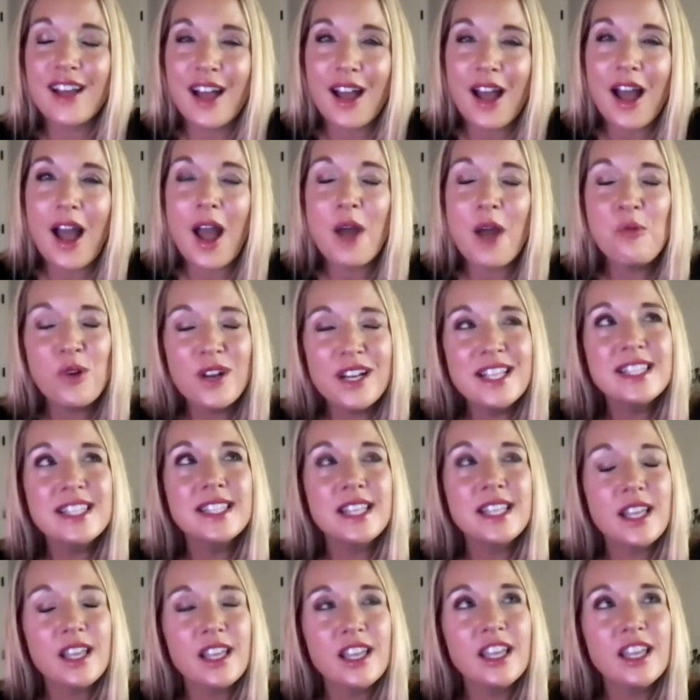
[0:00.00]
I want to
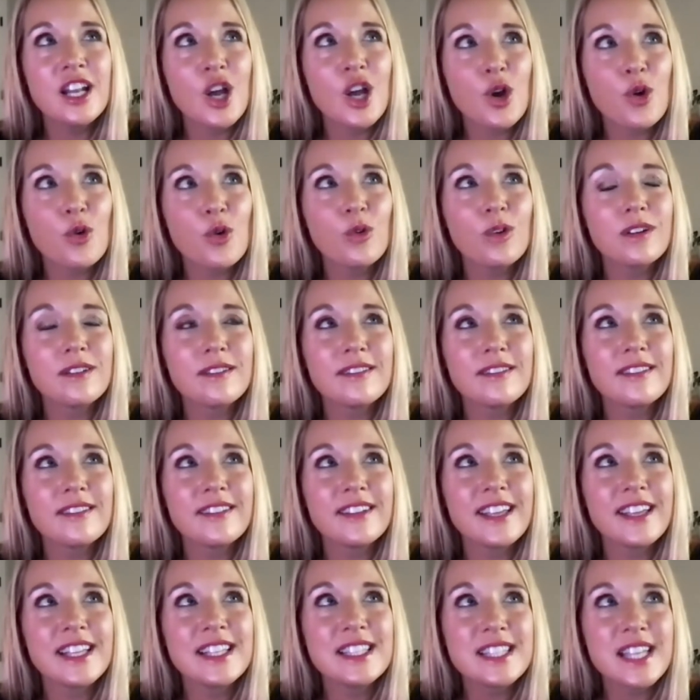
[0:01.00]
say, you know,
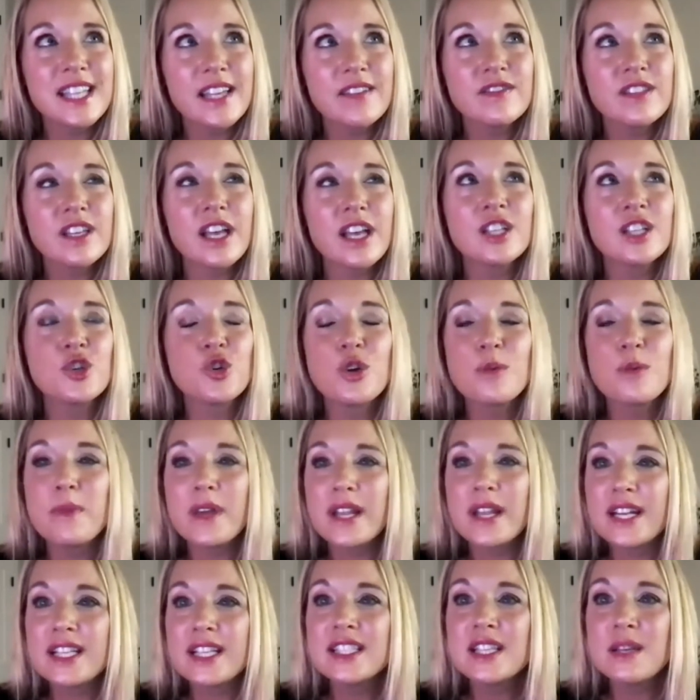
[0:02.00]
it saves a
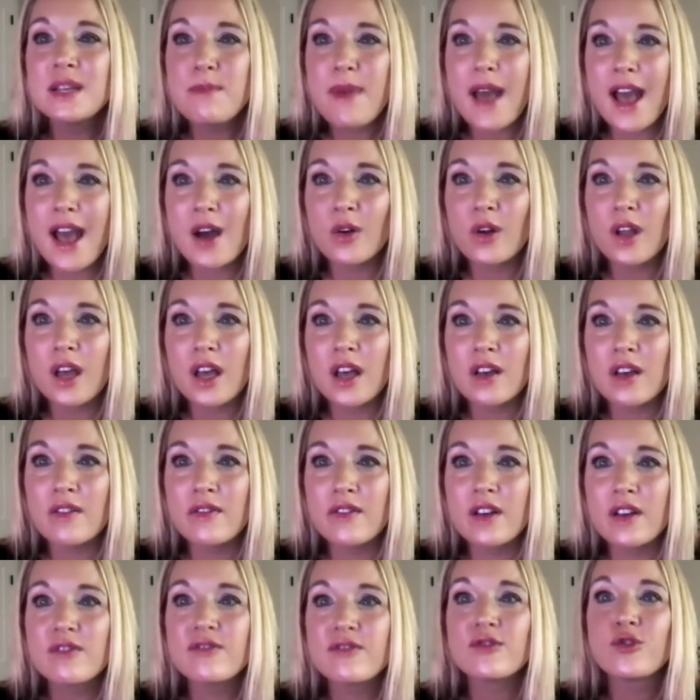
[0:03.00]
tremendous amount
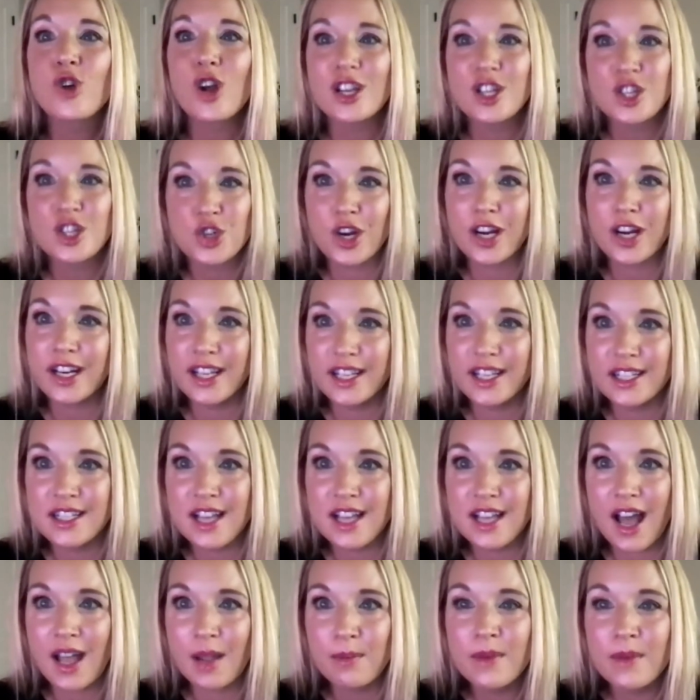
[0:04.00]
of frustrating
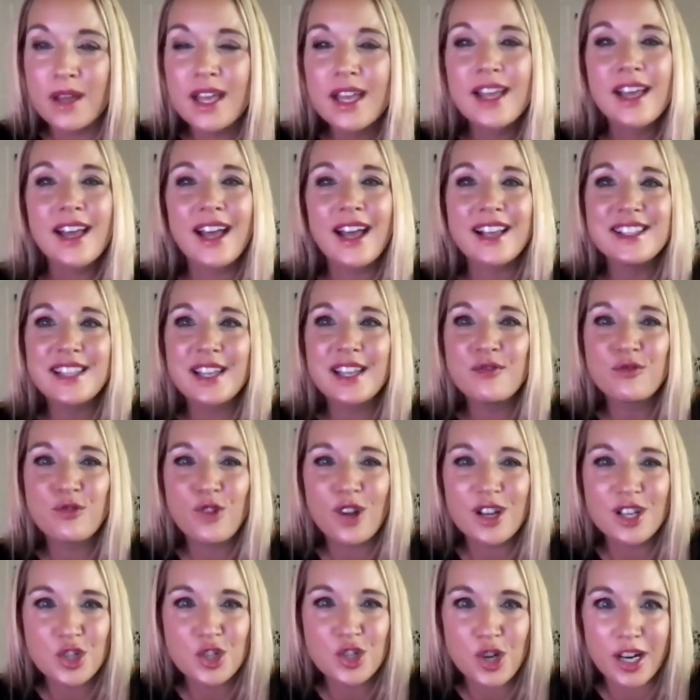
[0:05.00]
time. I say
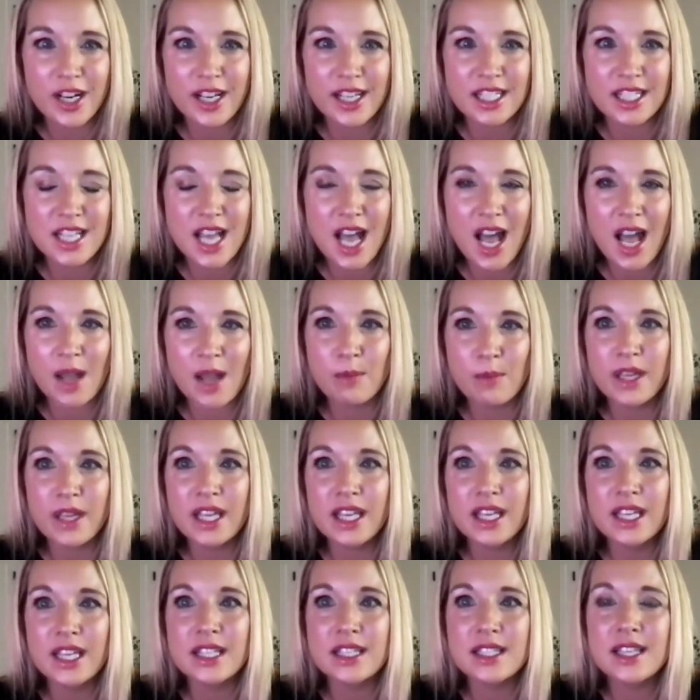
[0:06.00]
frustrating time
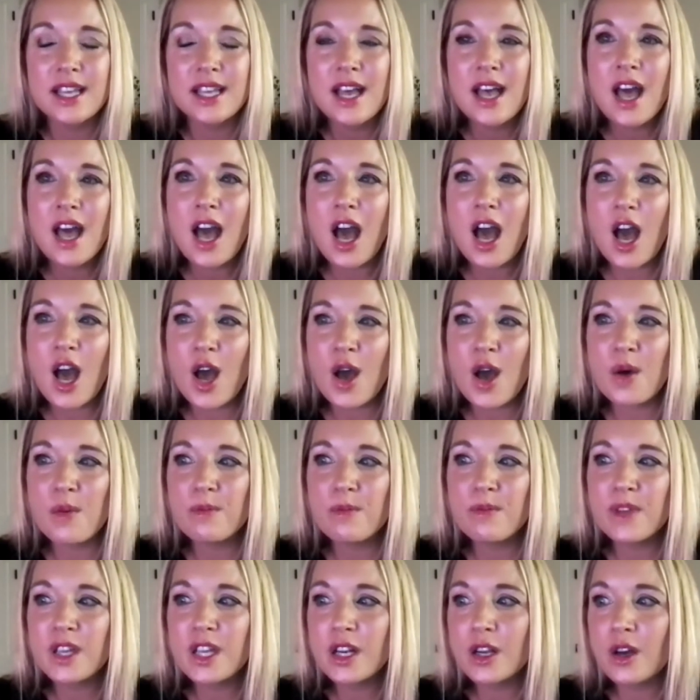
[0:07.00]
because,
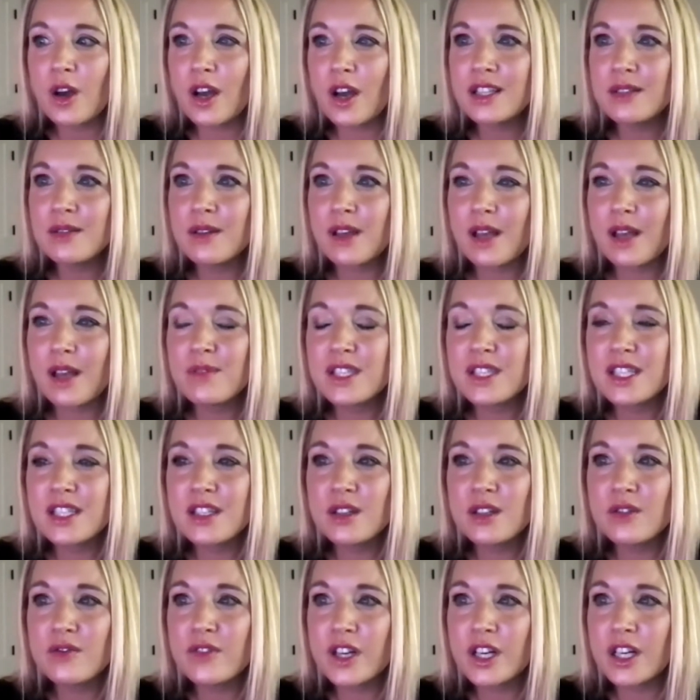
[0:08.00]
you know, I'm
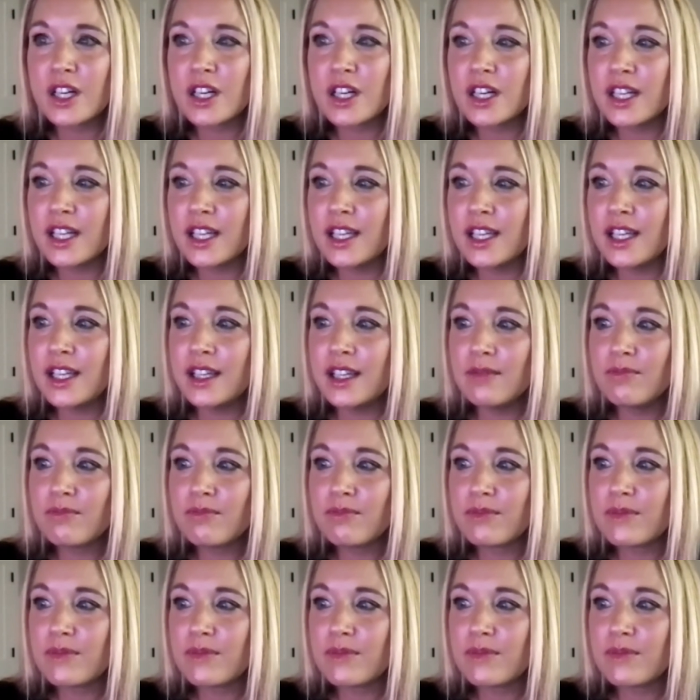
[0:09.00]
still very